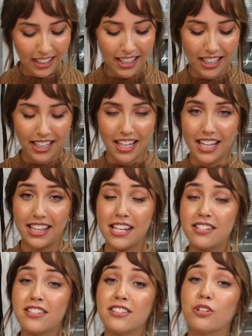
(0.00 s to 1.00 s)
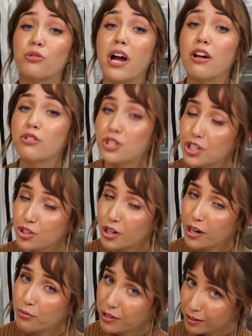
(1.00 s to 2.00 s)
This is the ground ginger I will
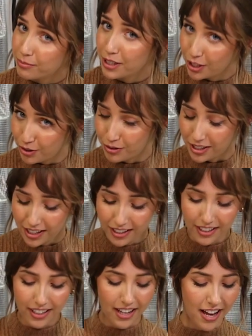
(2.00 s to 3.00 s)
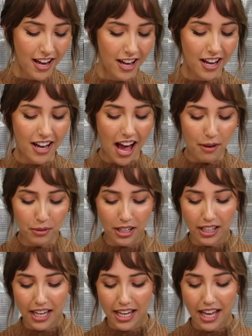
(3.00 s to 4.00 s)
be using. I'm gonna
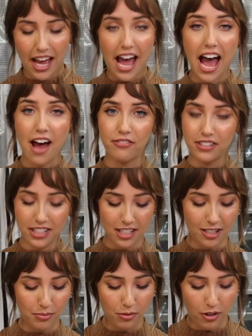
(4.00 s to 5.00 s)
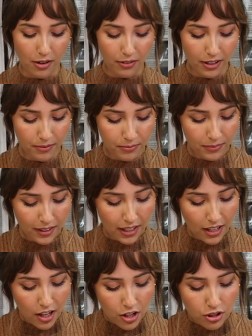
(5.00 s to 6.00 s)
get half a teaspoon of it.
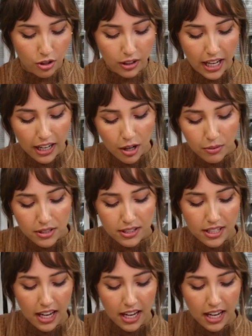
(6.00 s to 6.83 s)
So like I was saying,